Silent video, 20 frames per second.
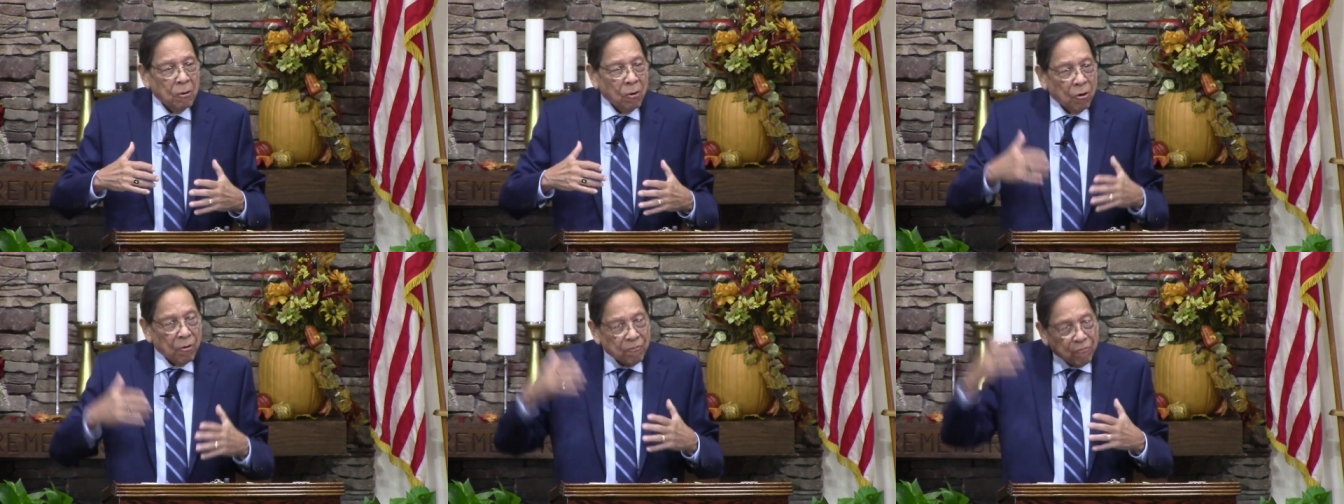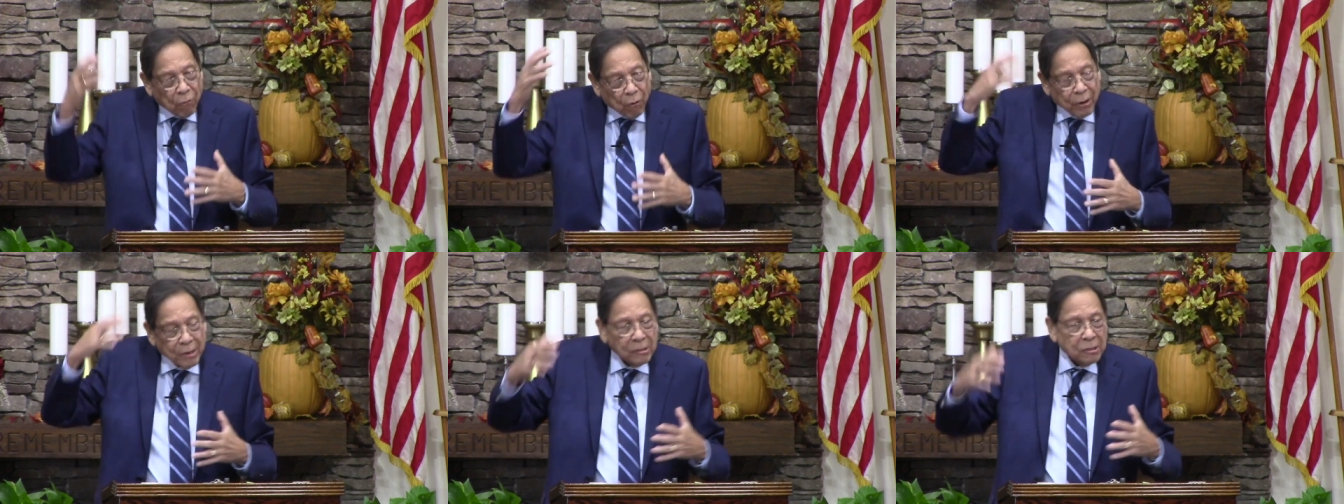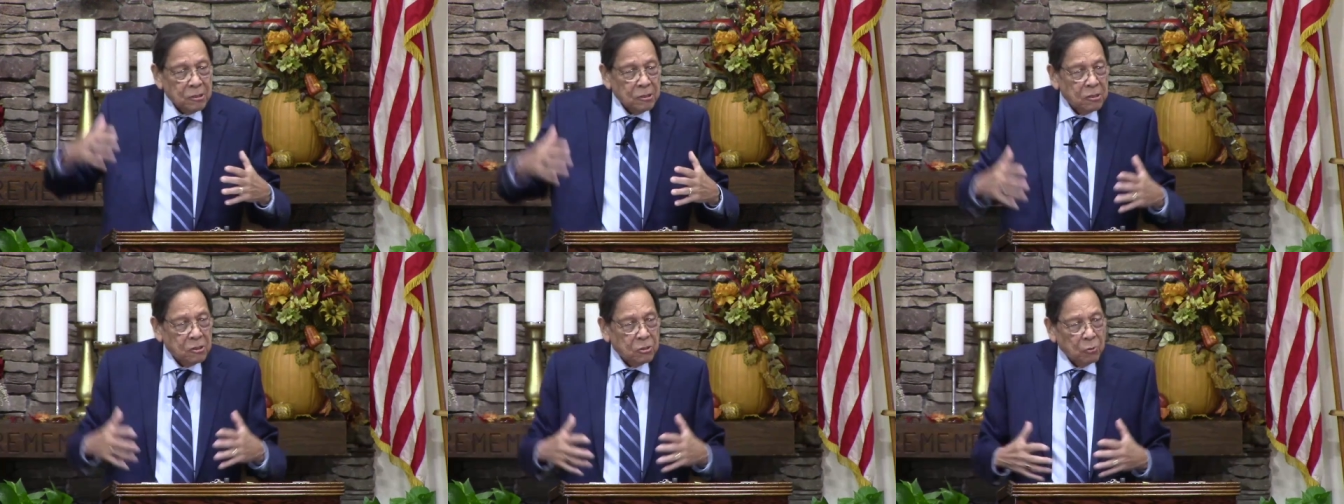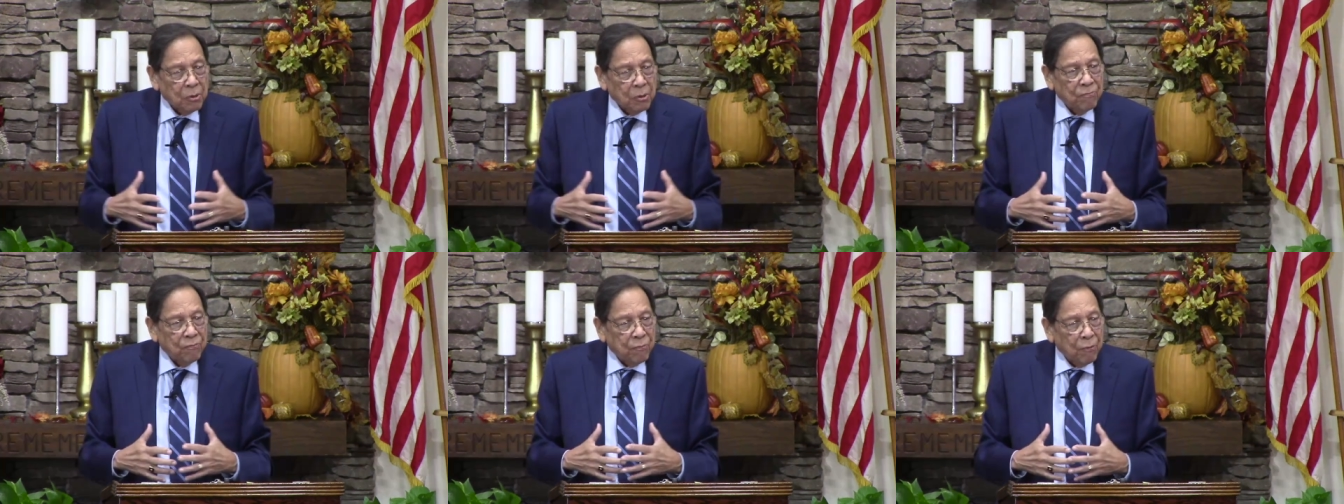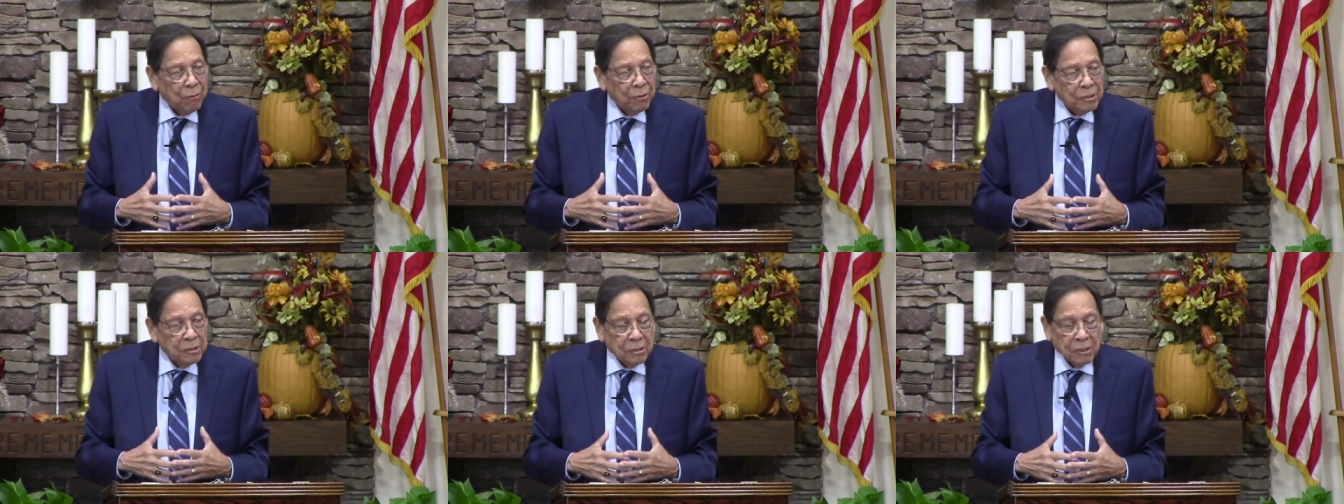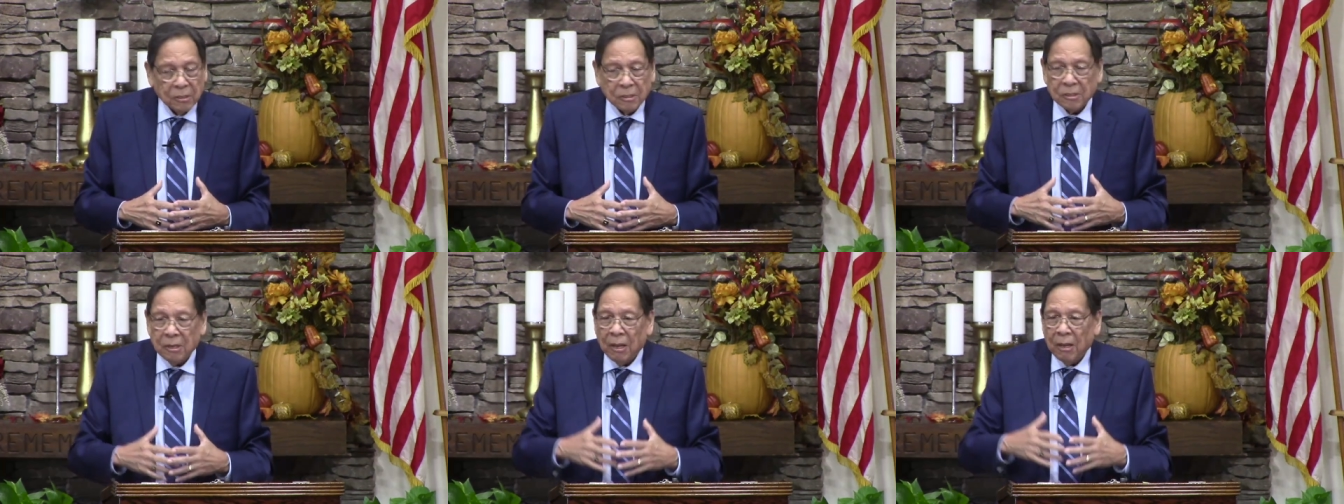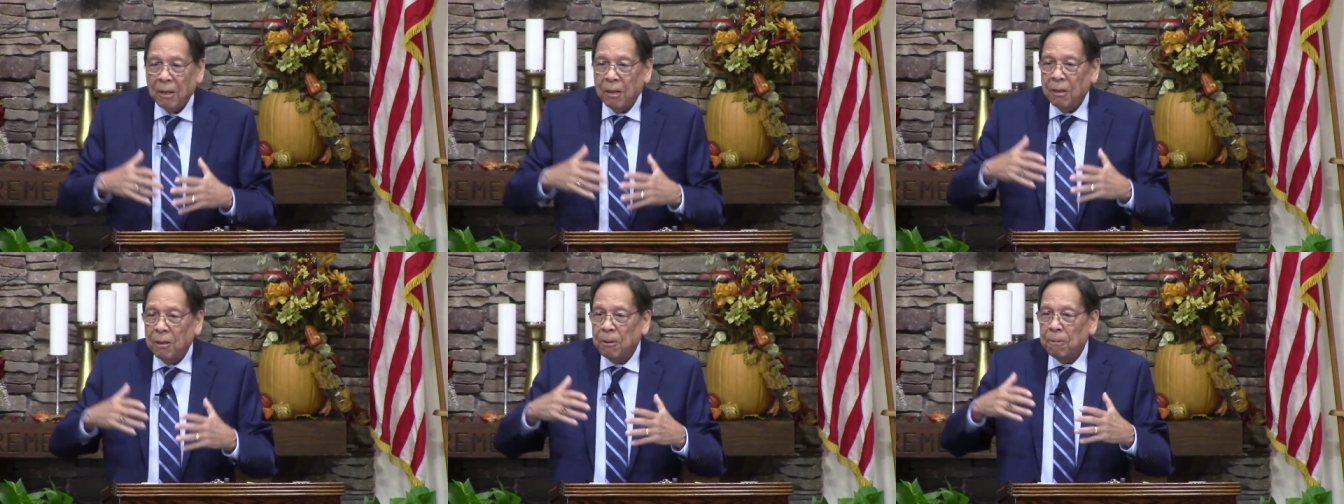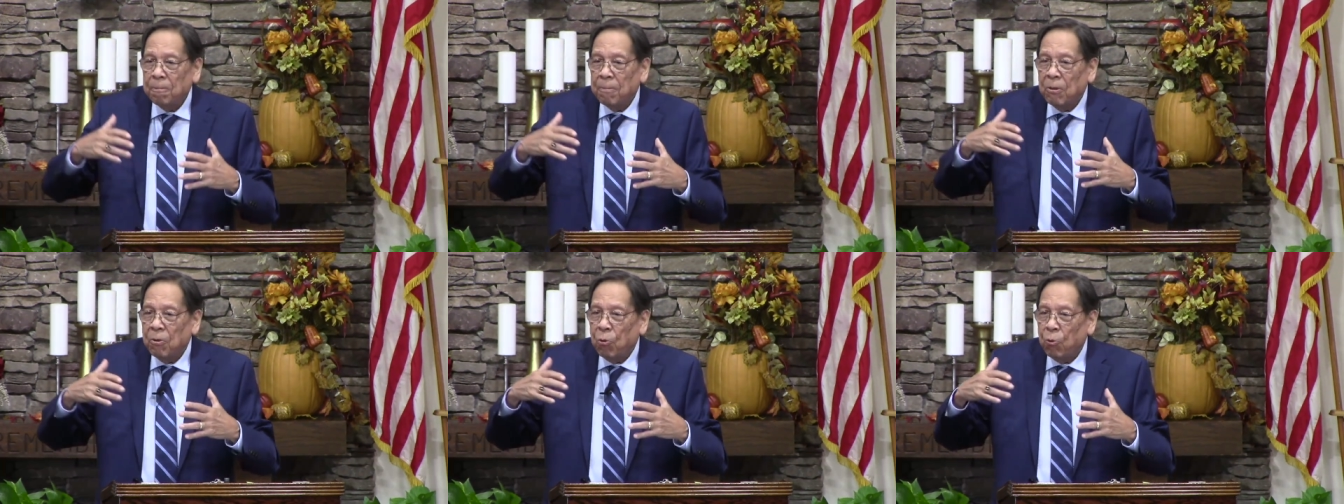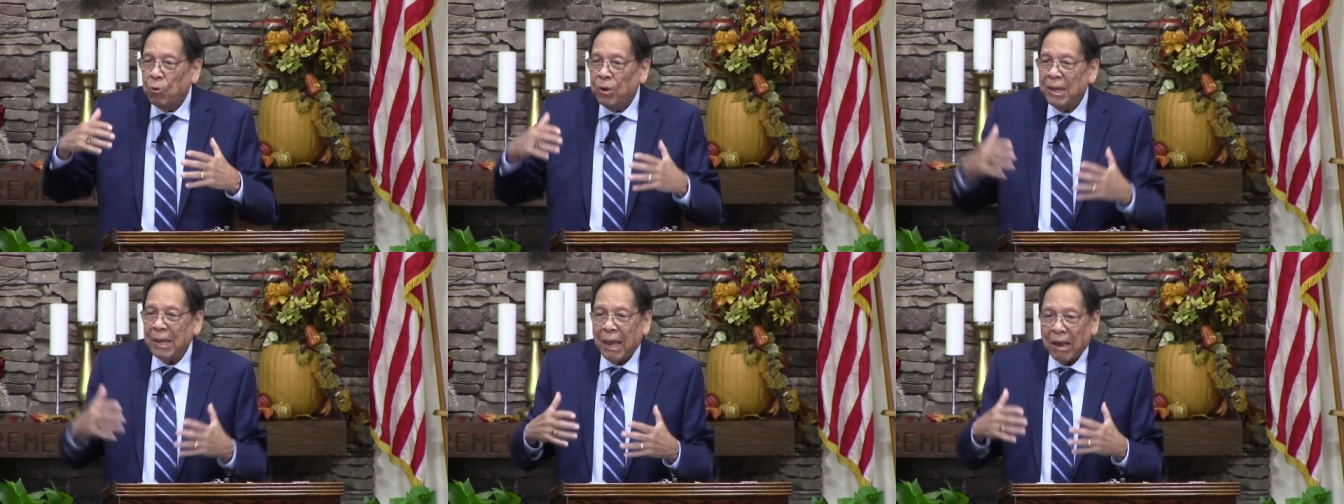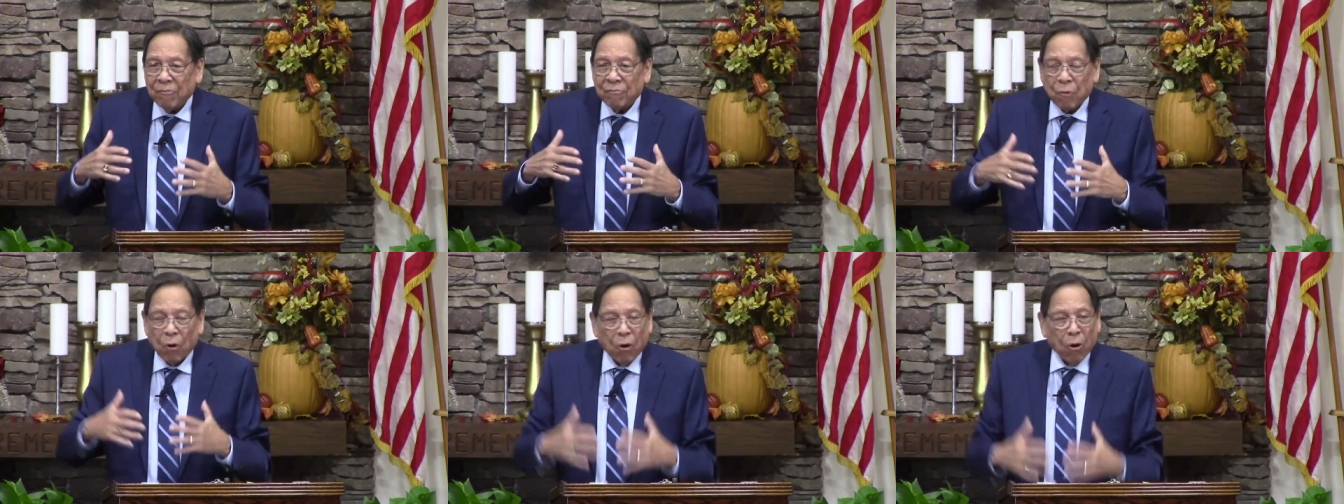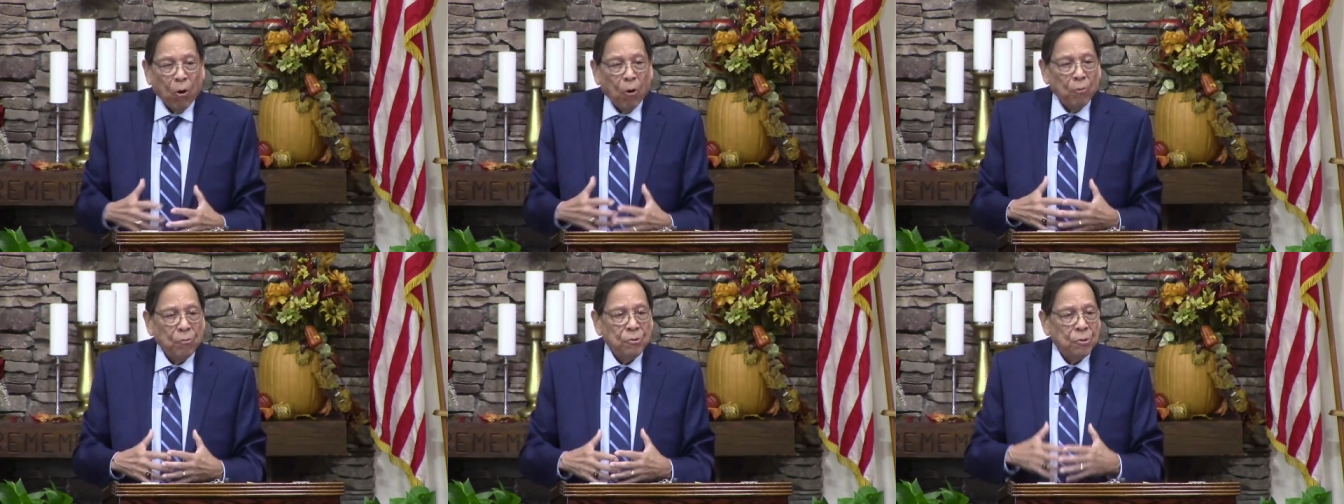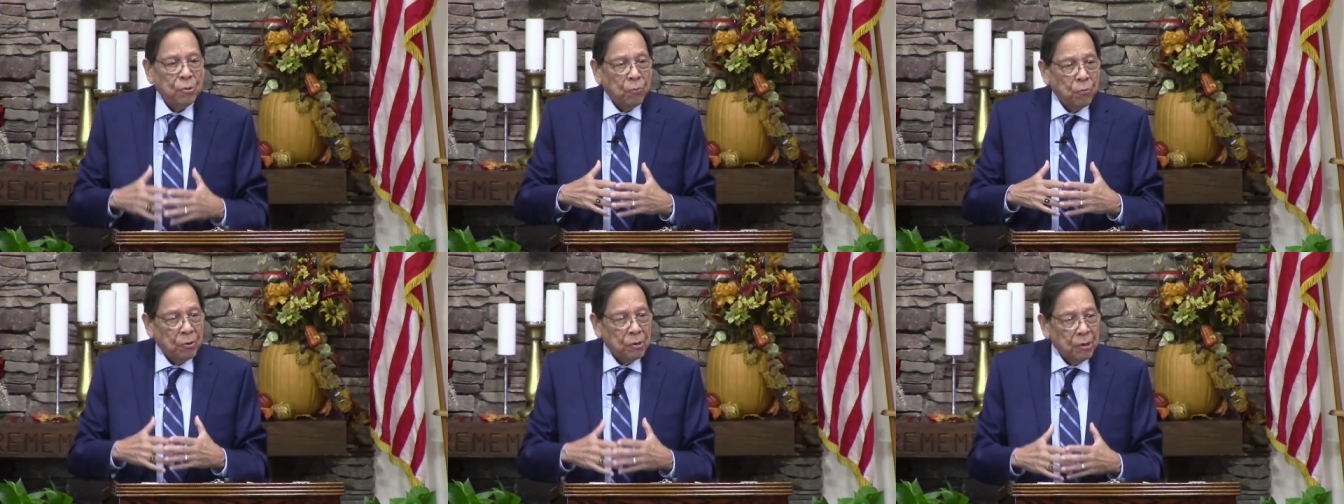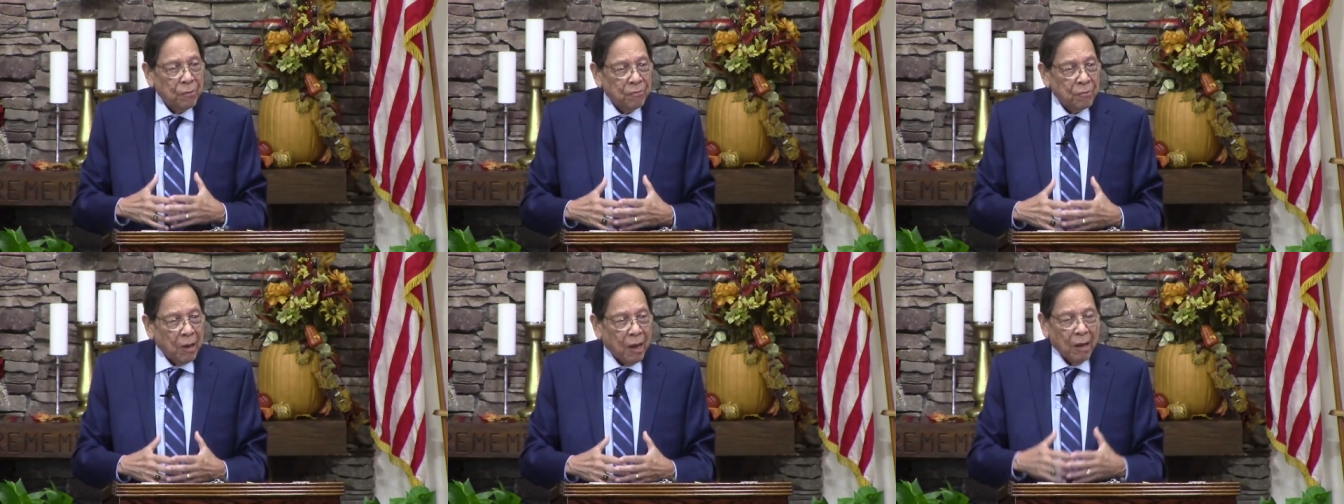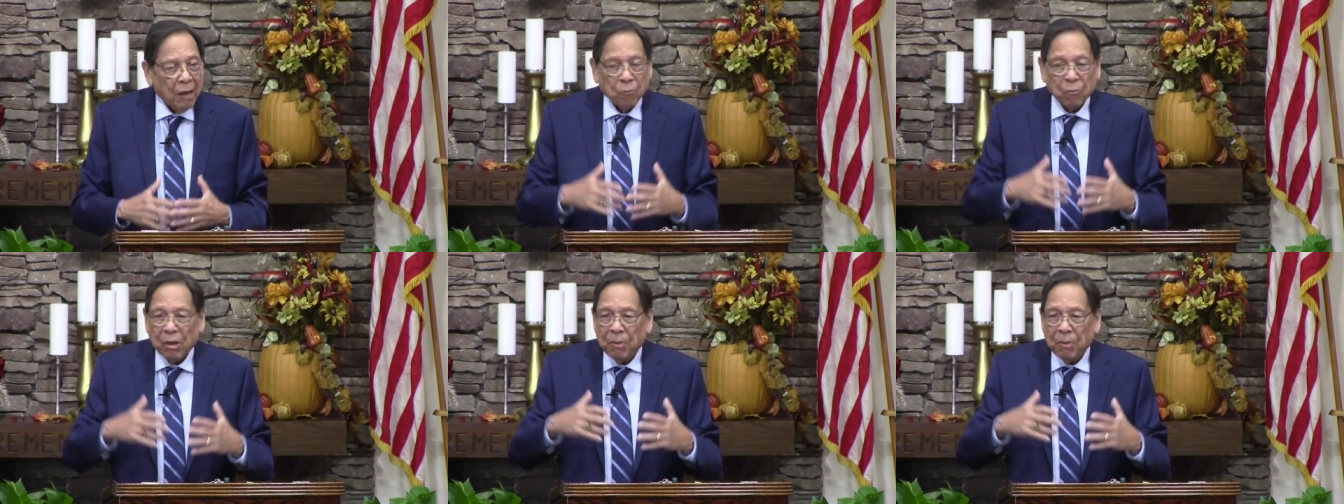or voices to influence us we have owned the Word of God.